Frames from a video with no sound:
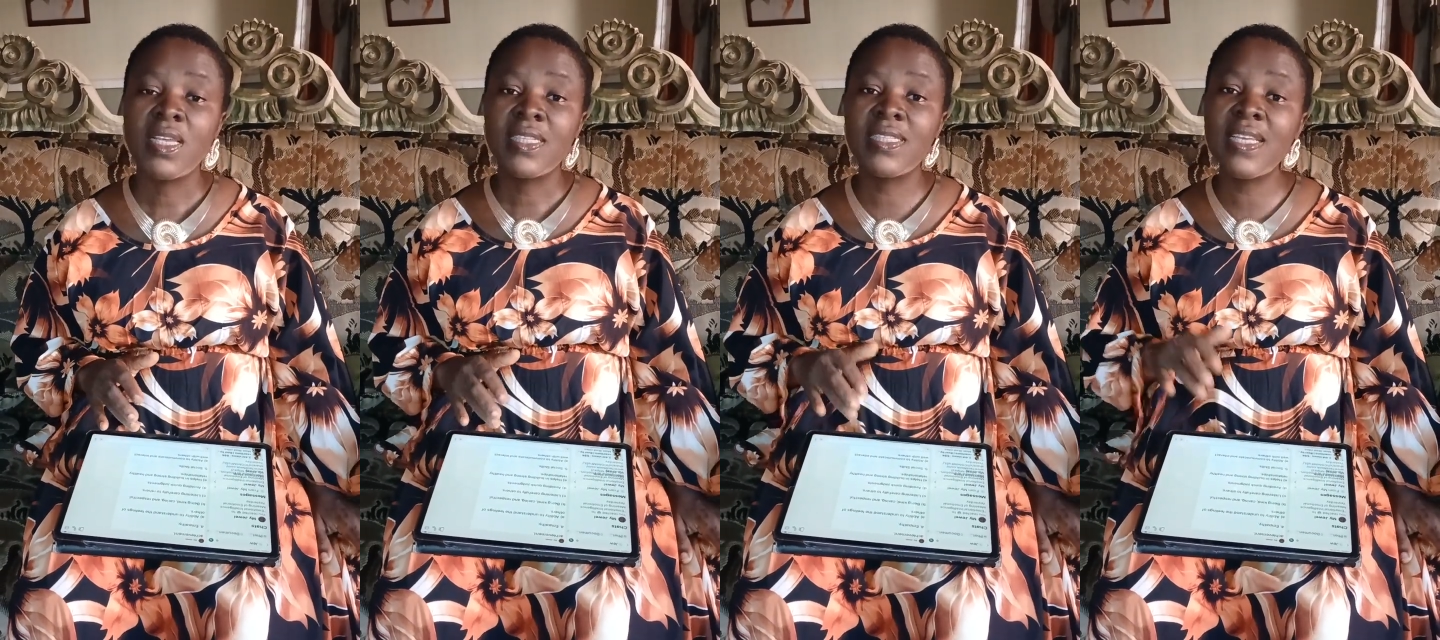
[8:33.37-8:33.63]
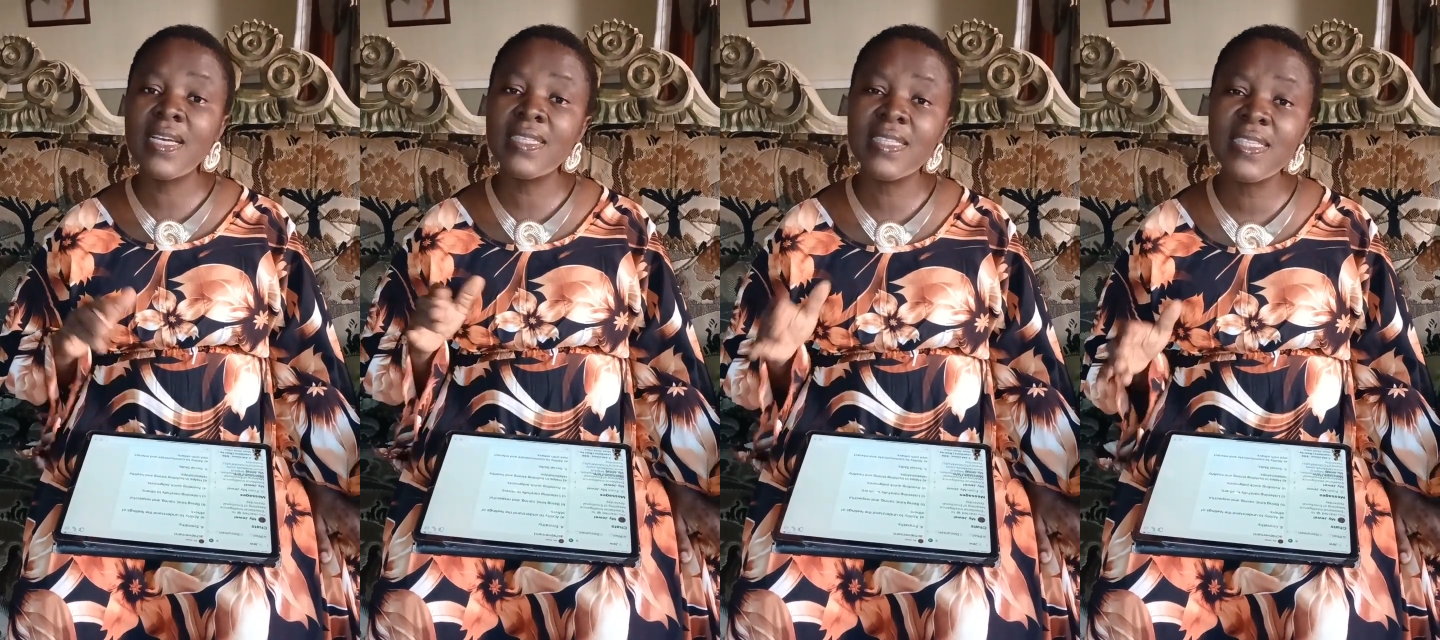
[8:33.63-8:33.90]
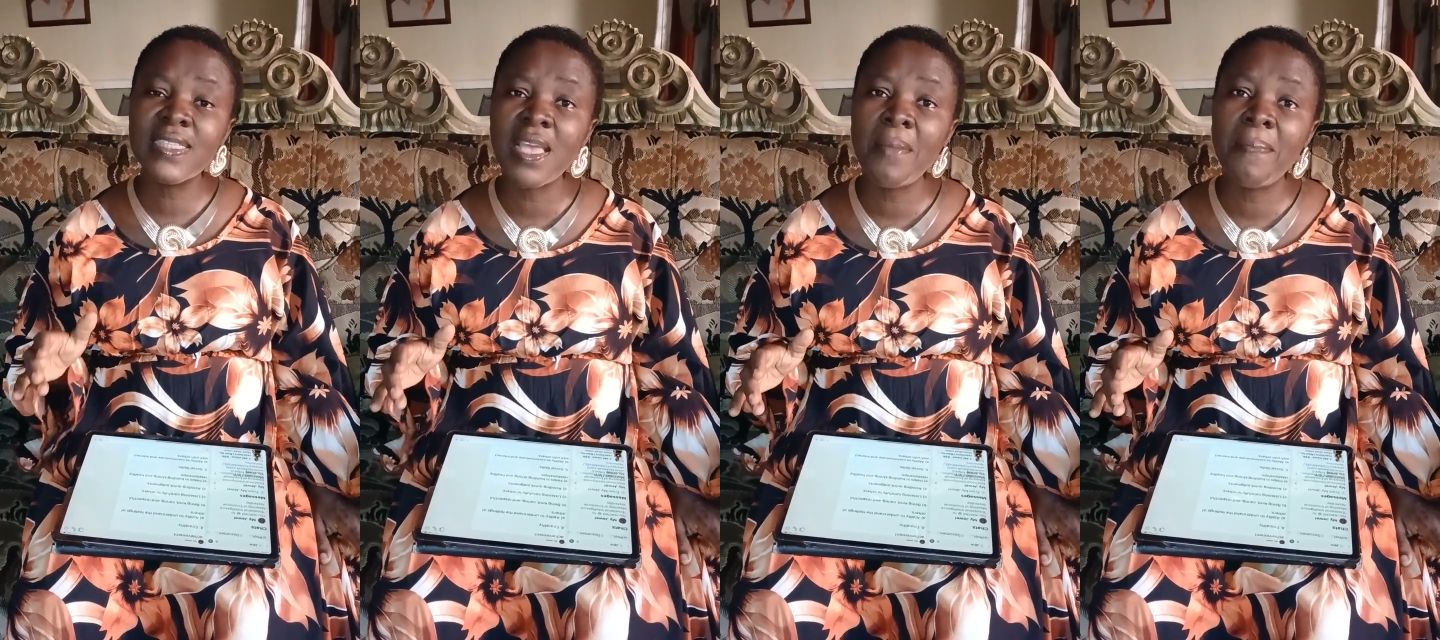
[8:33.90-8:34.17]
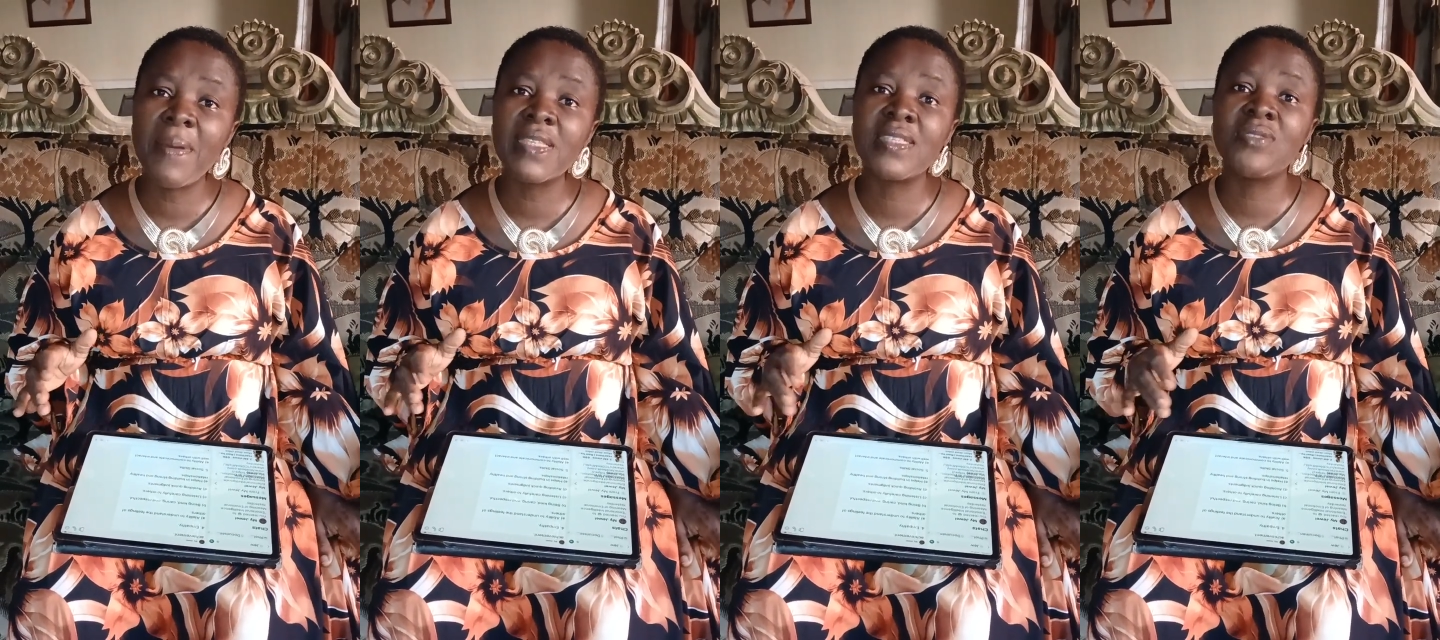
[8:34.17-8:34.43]
this
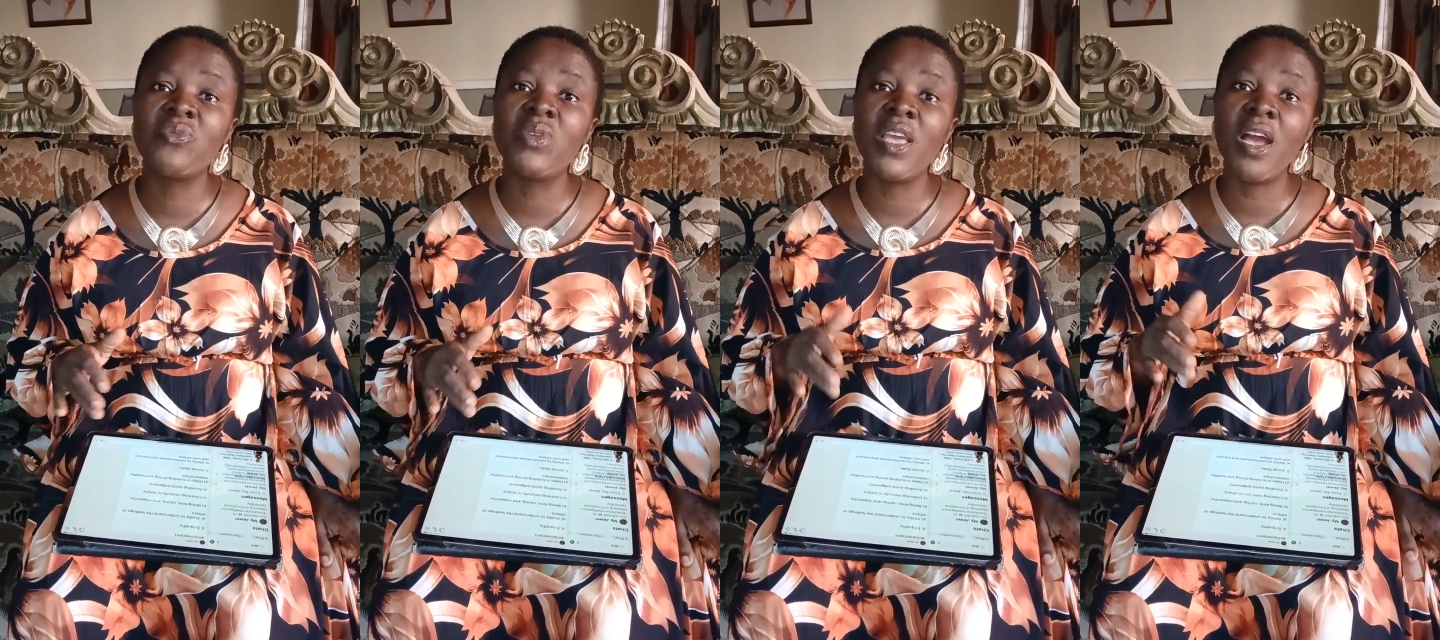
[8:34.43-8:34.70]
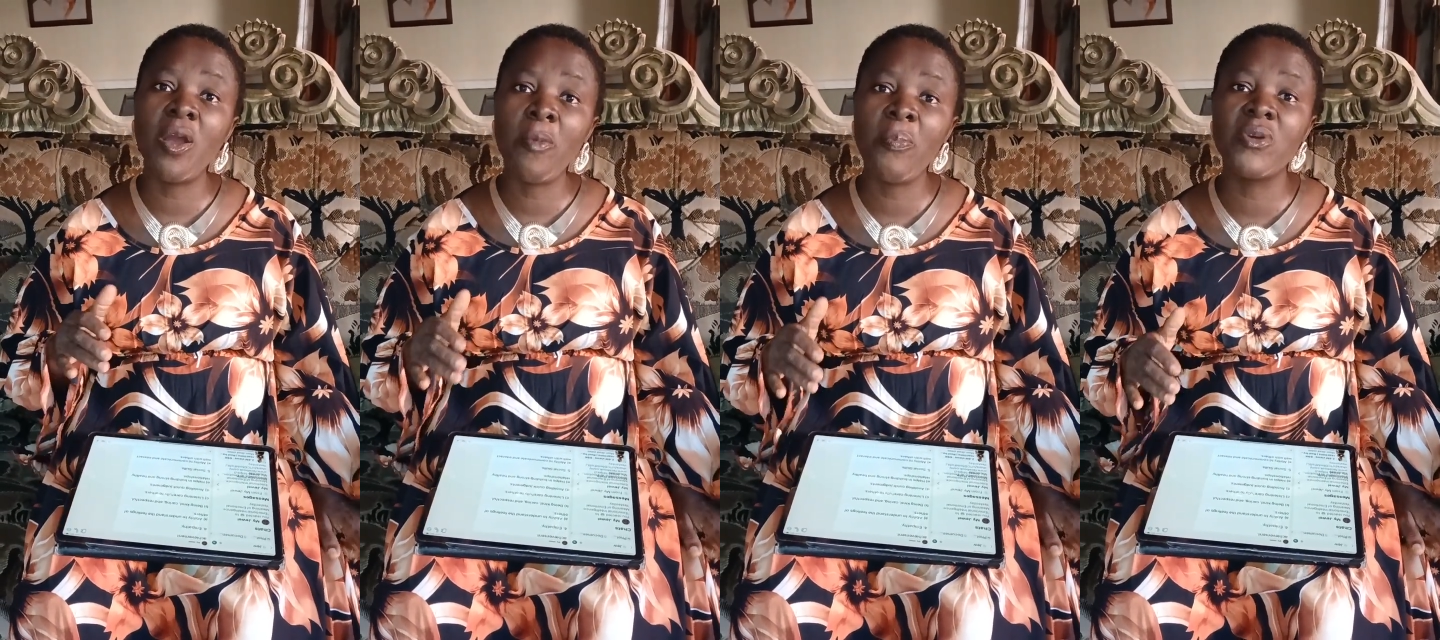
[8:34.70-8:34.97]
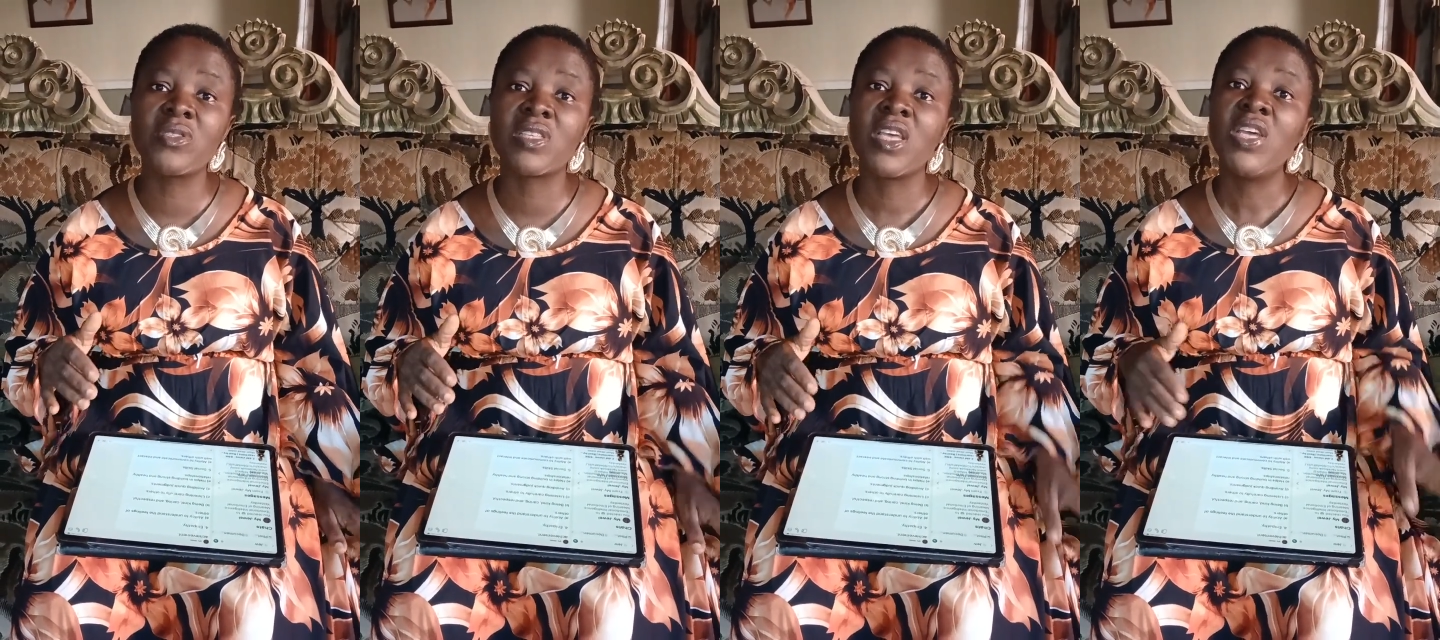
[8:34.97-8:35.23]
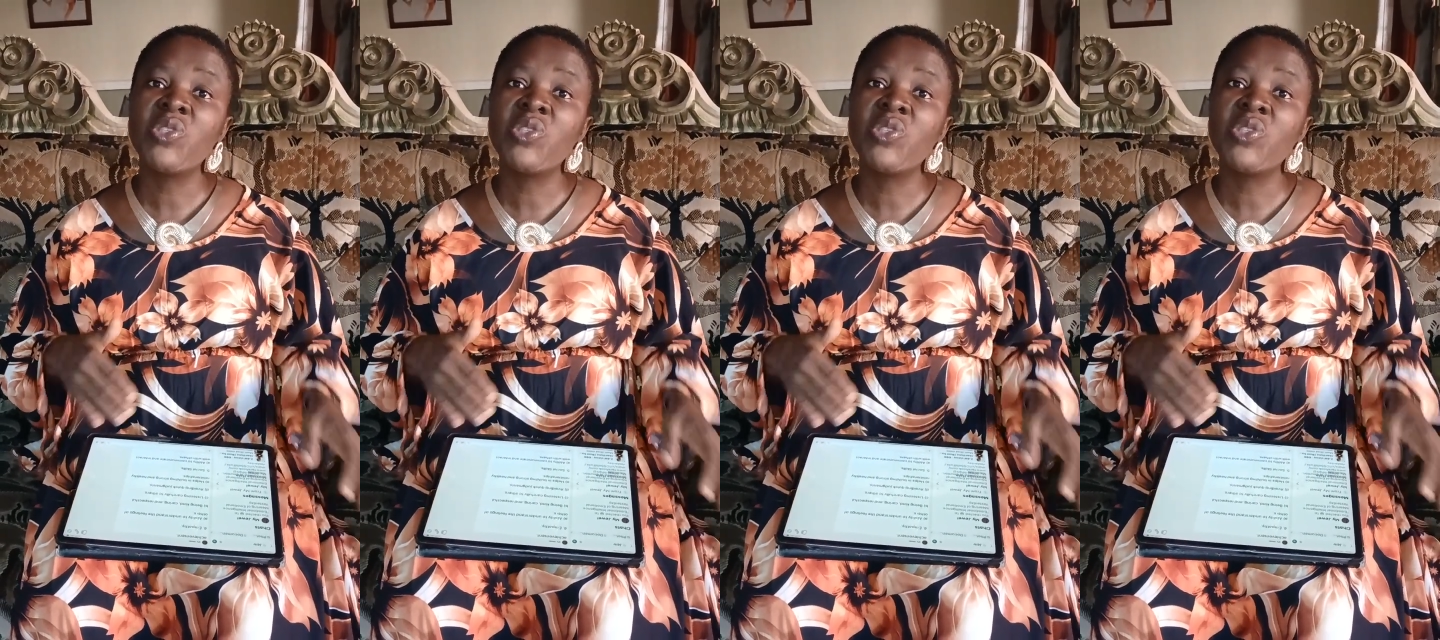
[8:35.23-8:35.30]
empathy will help us